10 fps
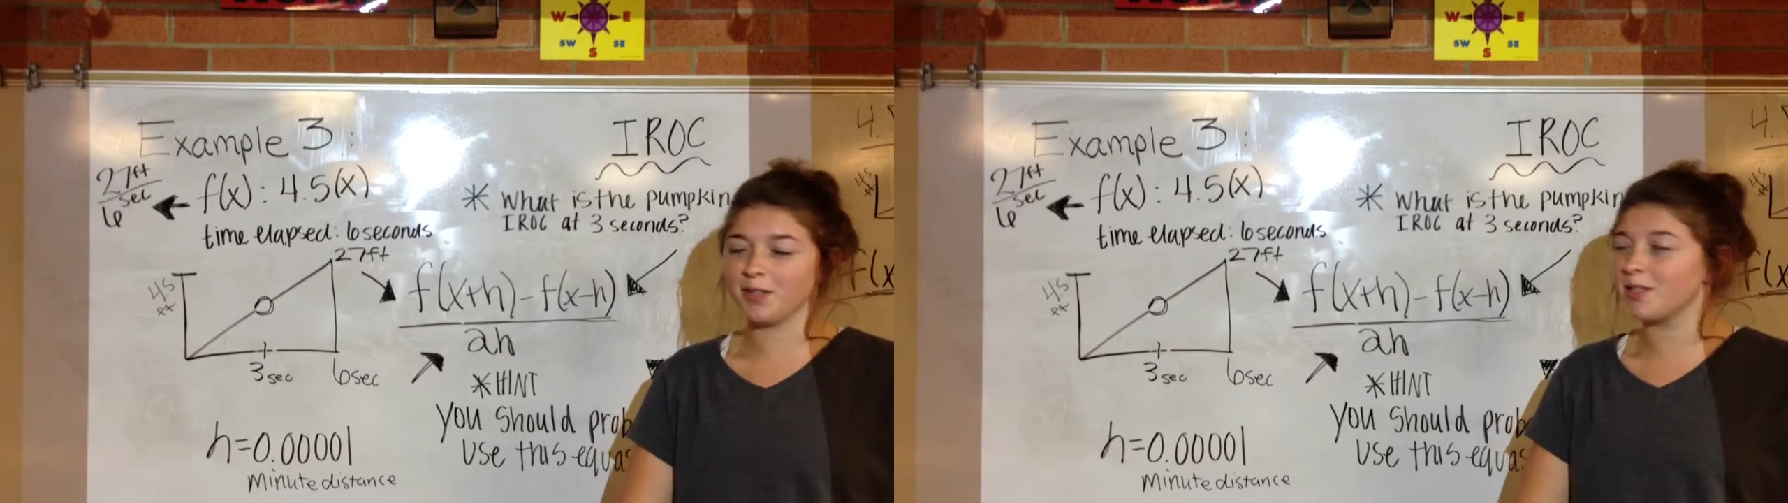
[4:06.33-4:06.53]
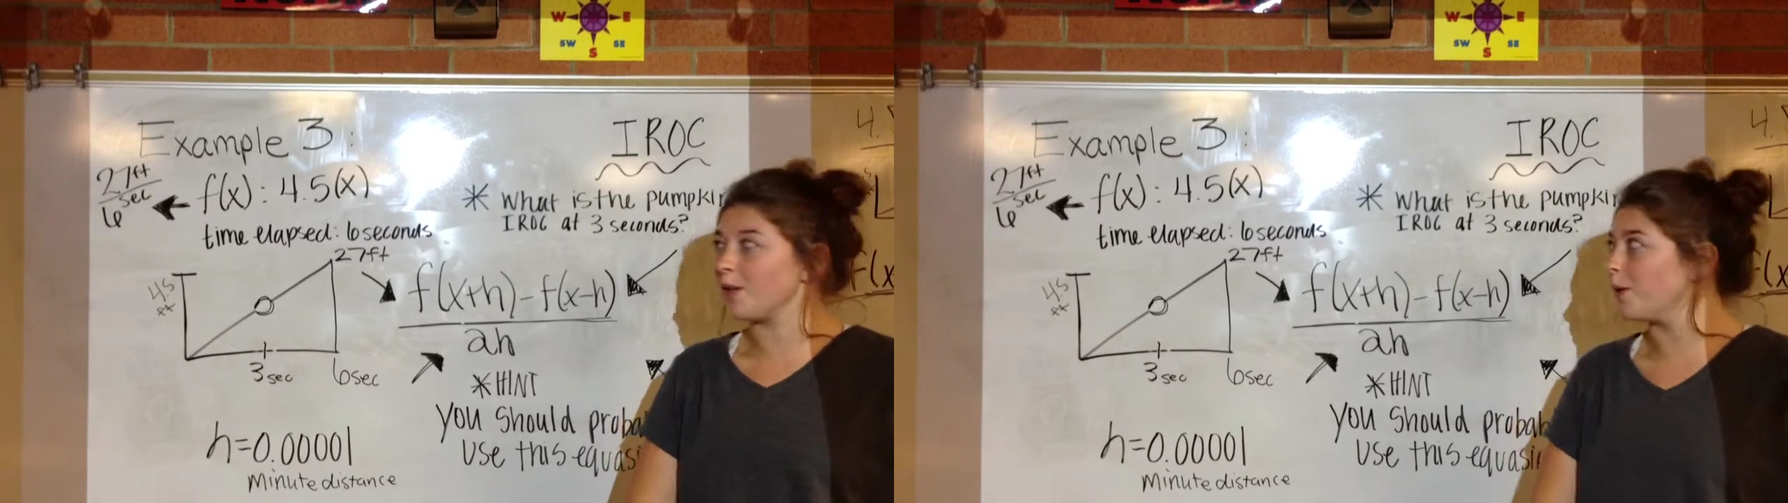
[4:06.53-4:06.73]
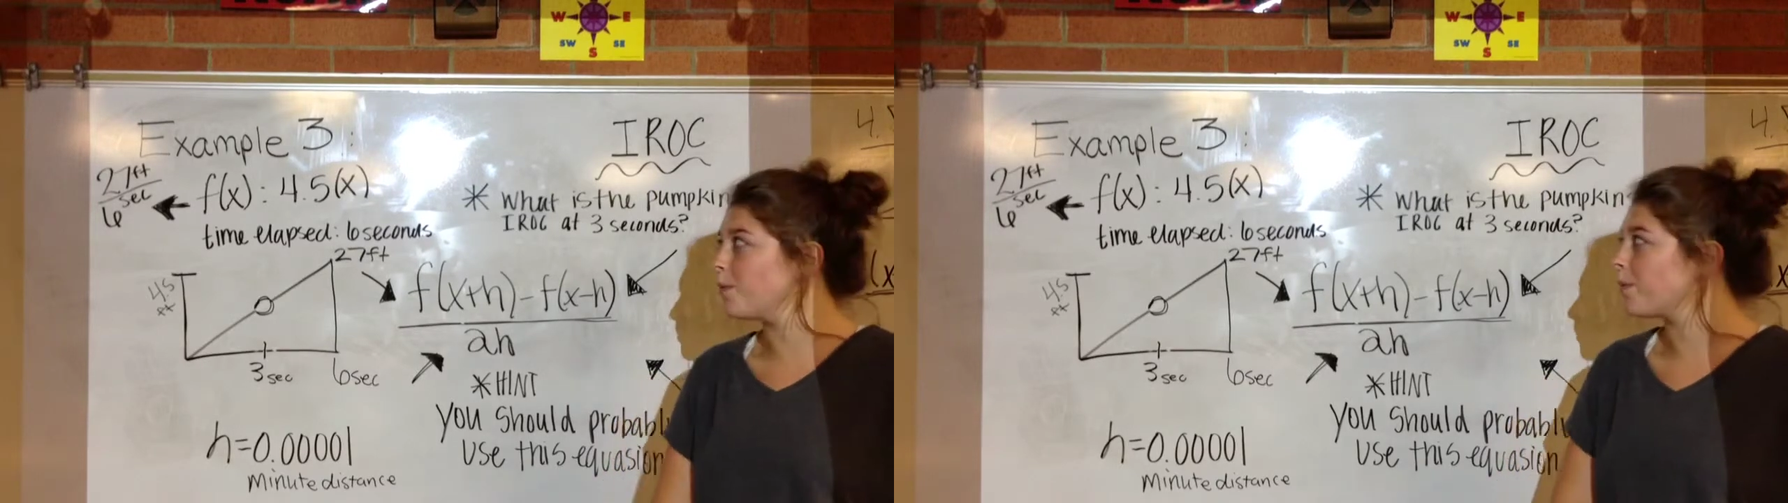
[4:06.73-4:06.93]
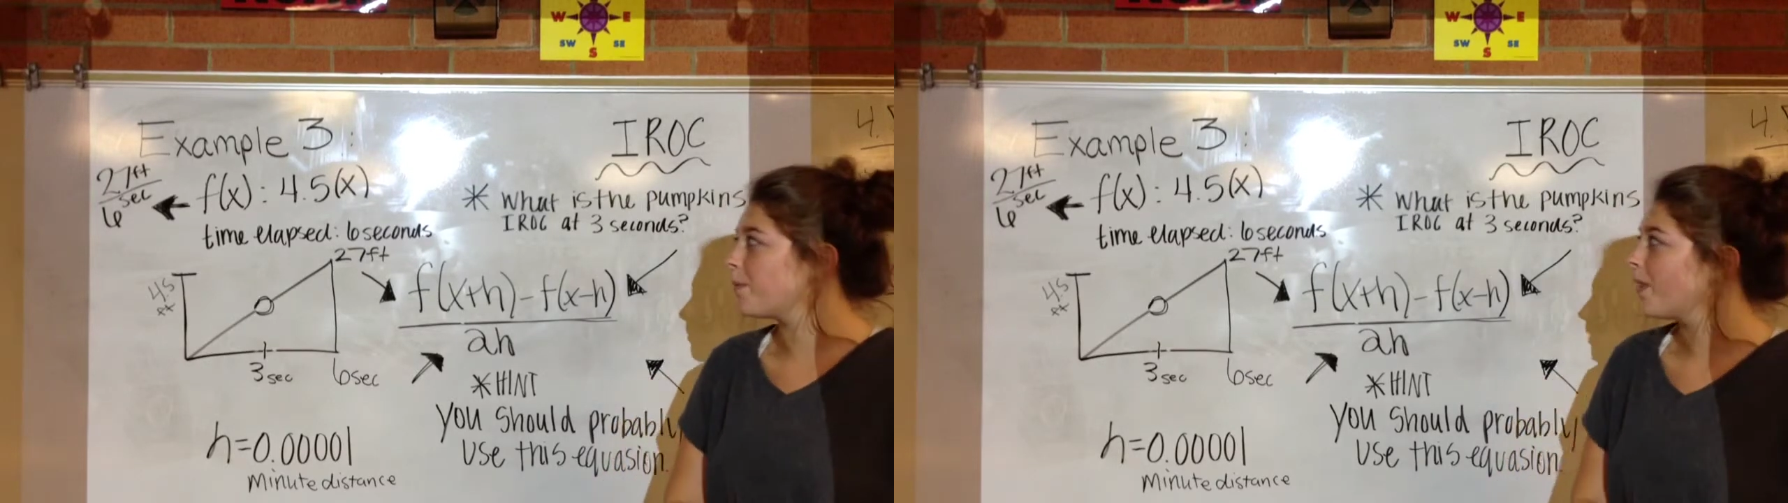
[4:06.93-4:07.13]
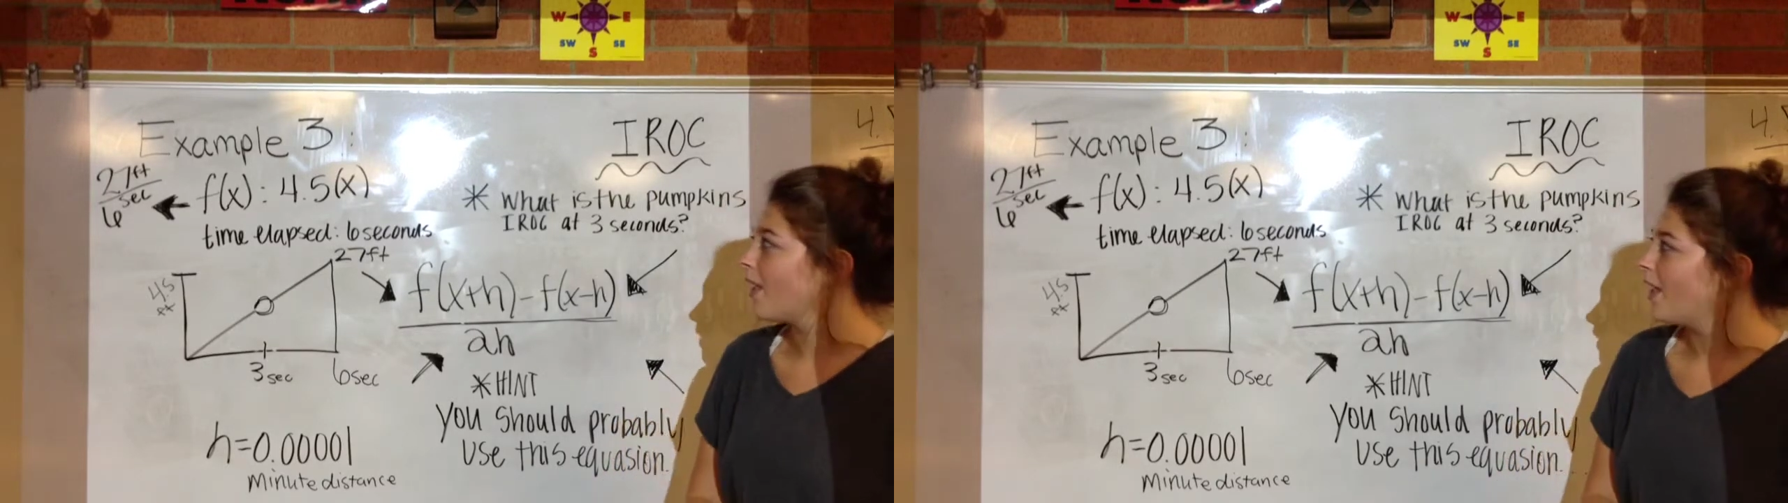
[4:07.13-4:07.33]
slope,
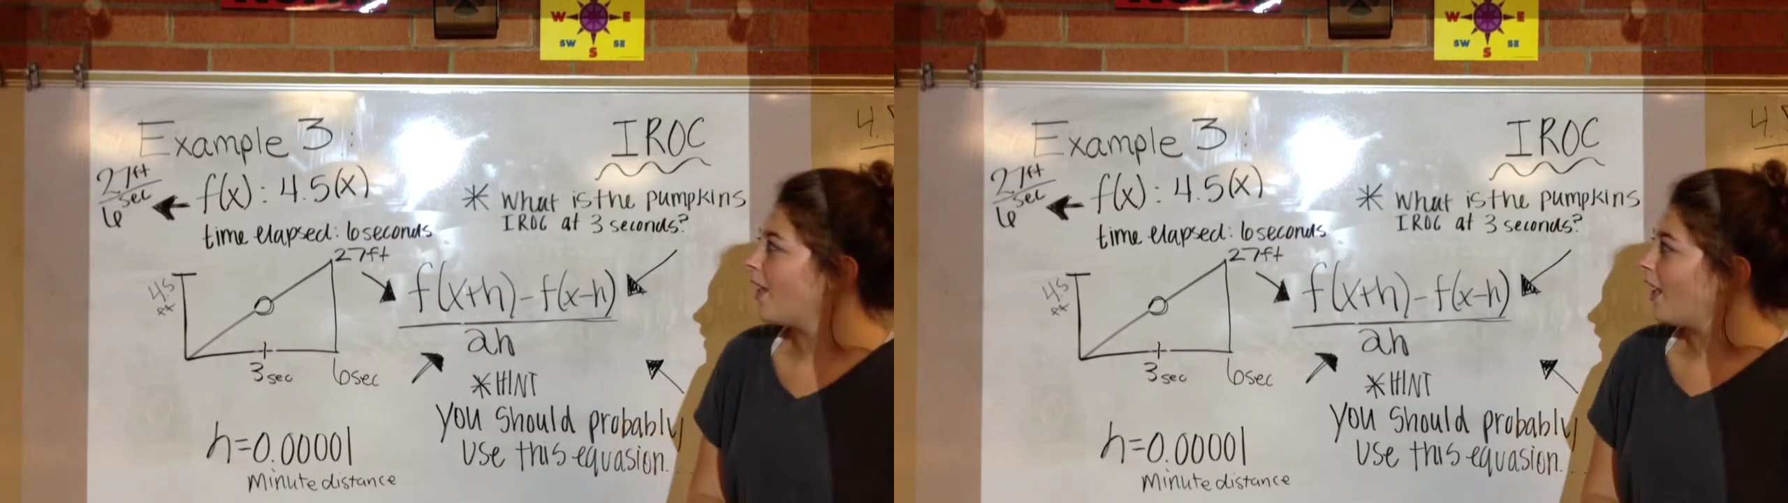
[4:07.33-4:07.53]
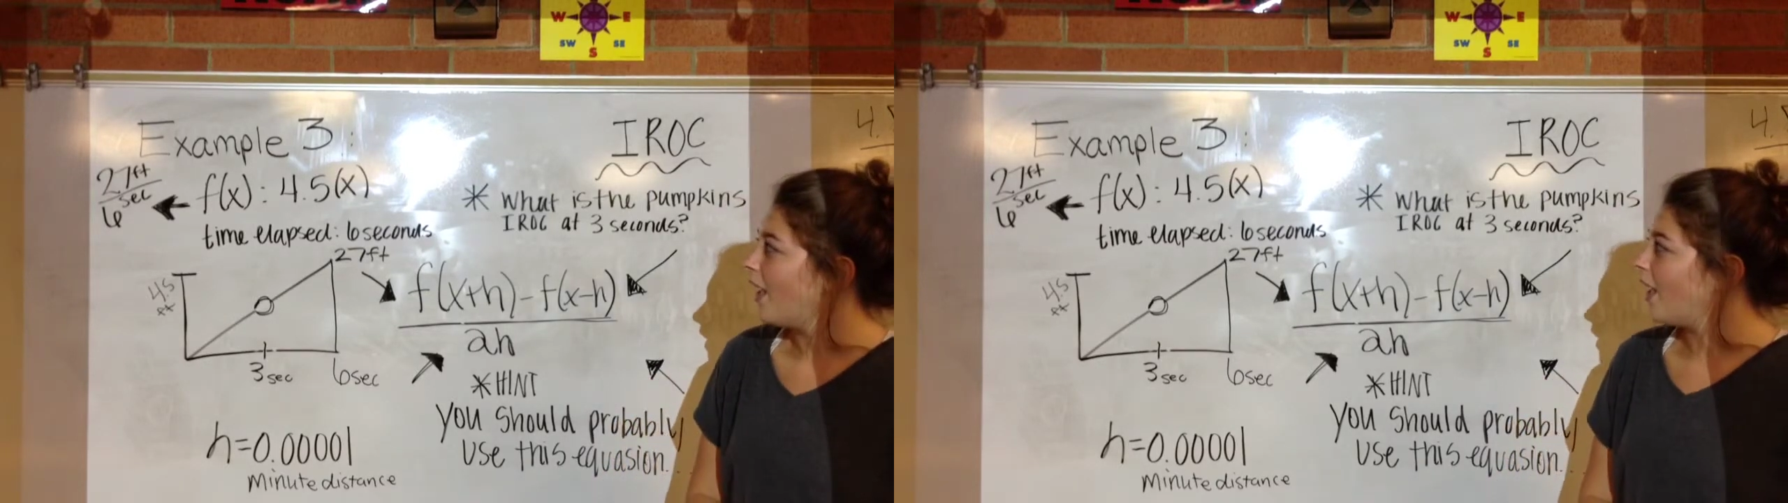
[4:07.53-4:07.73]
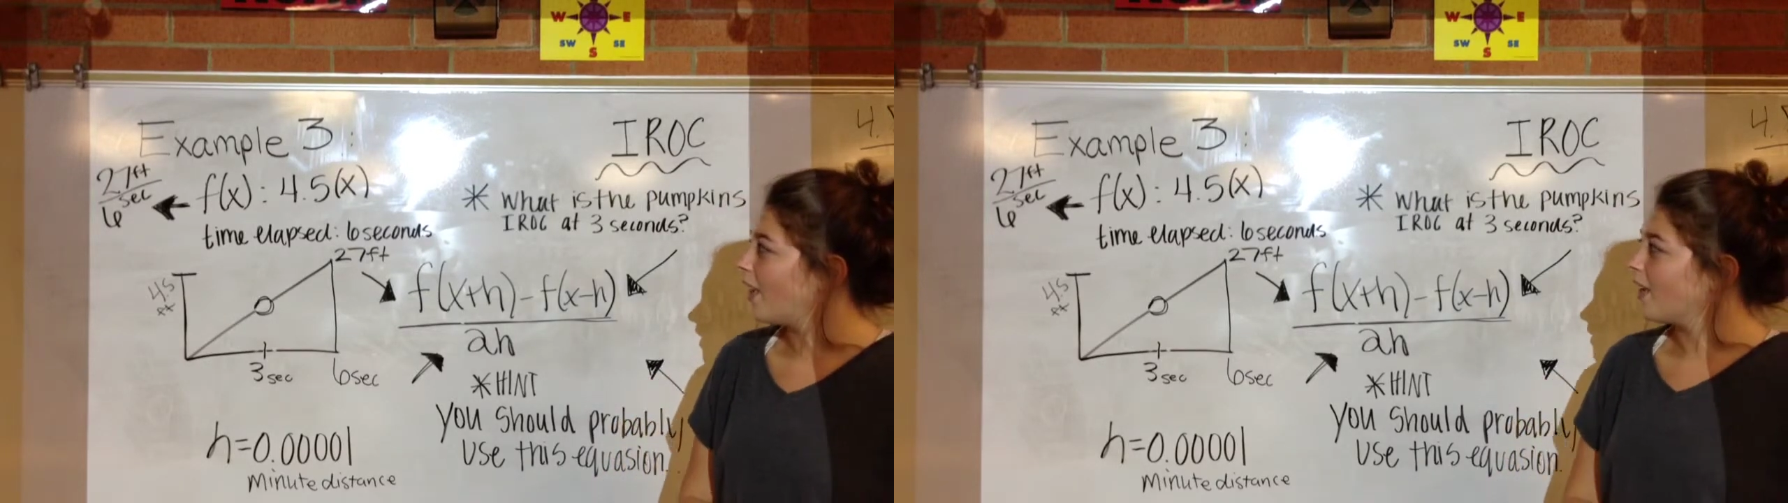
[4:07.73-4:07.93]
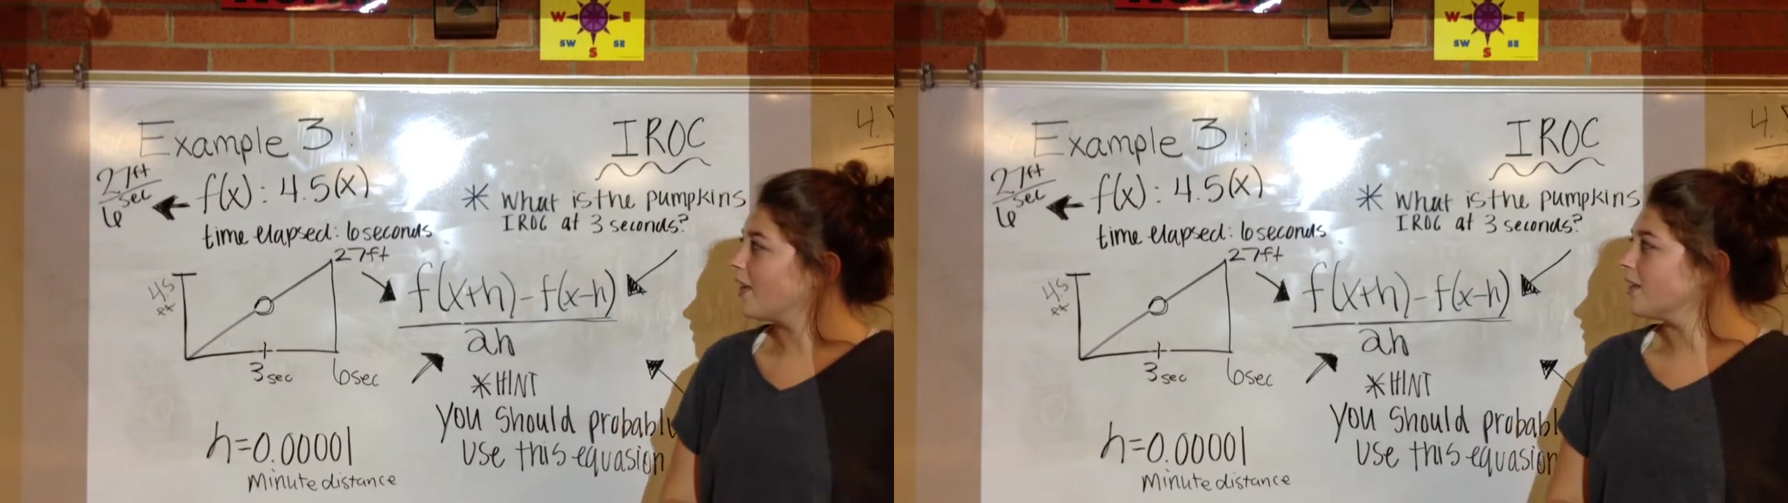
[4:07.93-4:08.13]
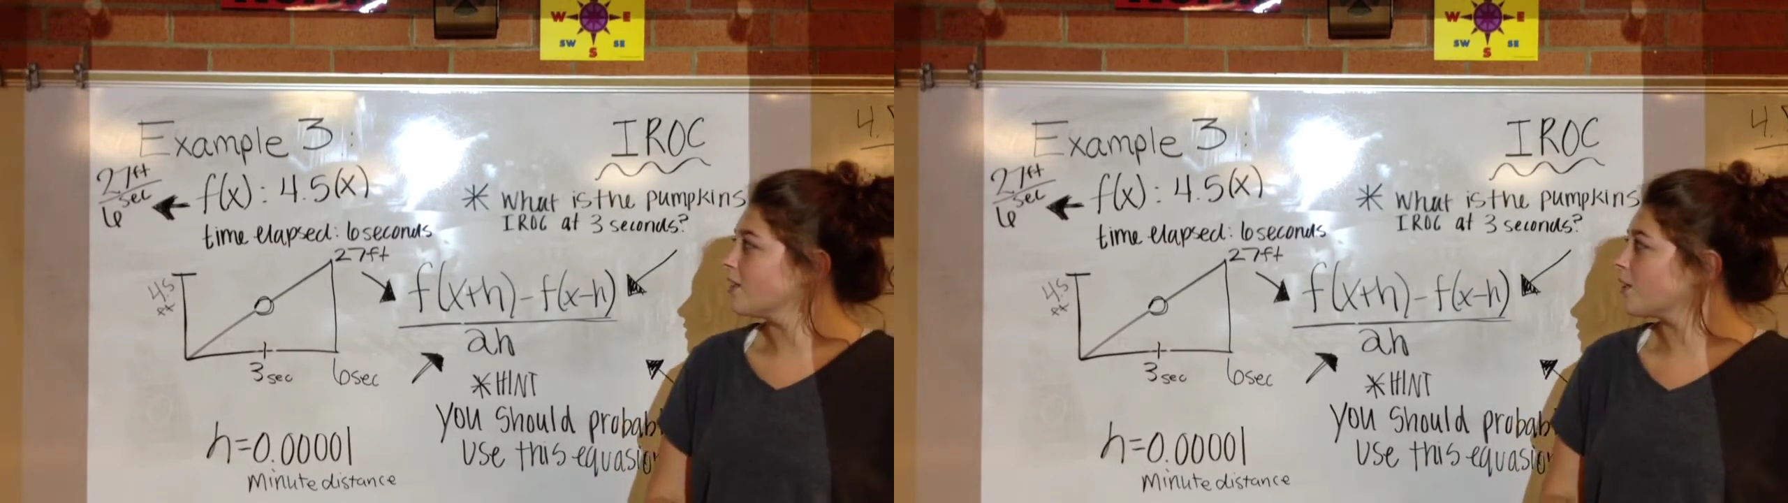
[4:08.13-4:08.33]

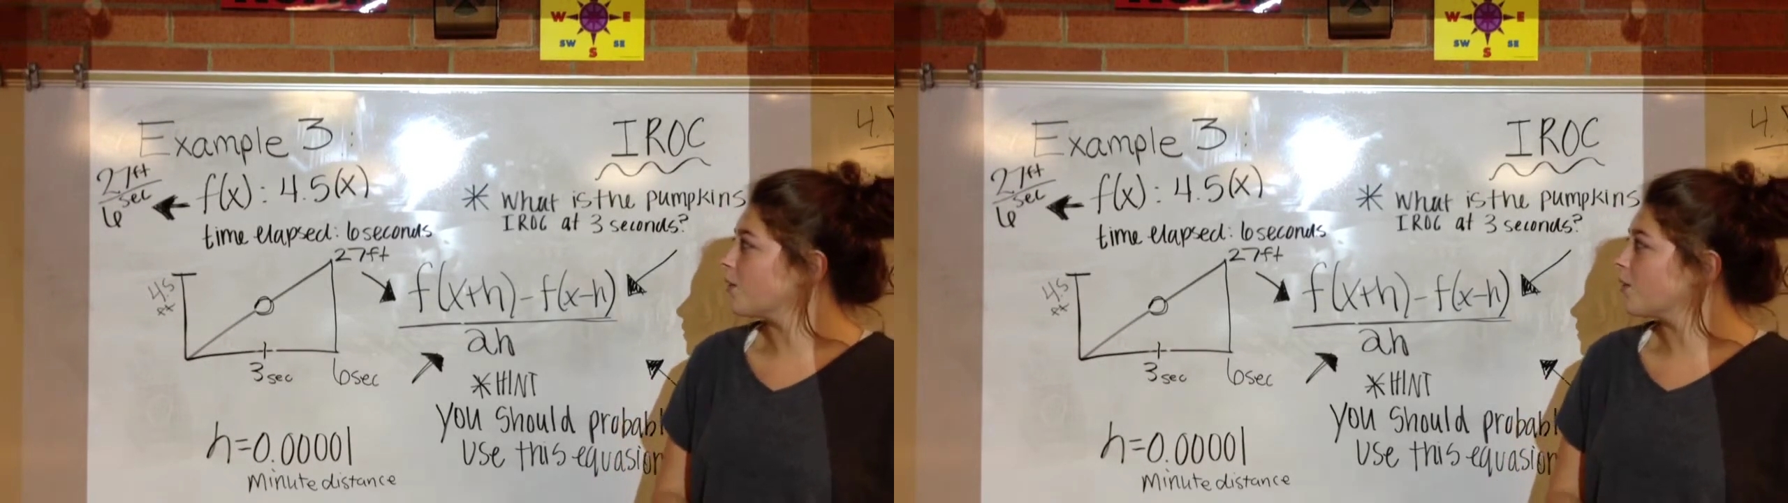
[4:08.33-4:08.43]
and